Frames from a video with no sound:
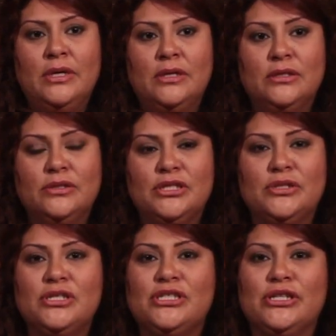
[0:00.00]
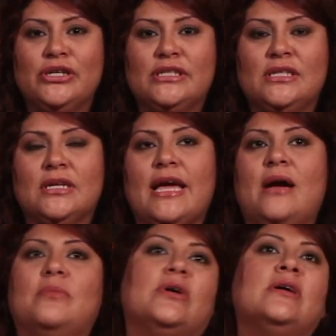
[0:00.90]
So as soon as she looked in the
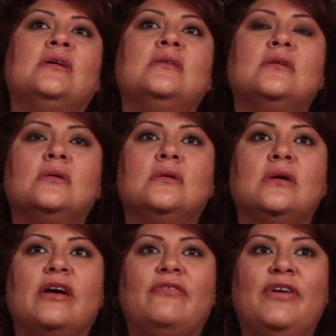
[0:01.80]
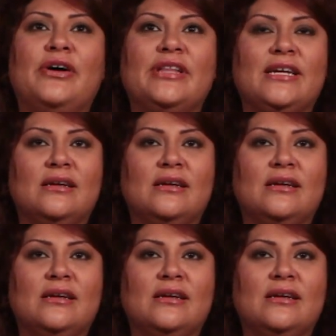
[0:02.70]
camera, I felt like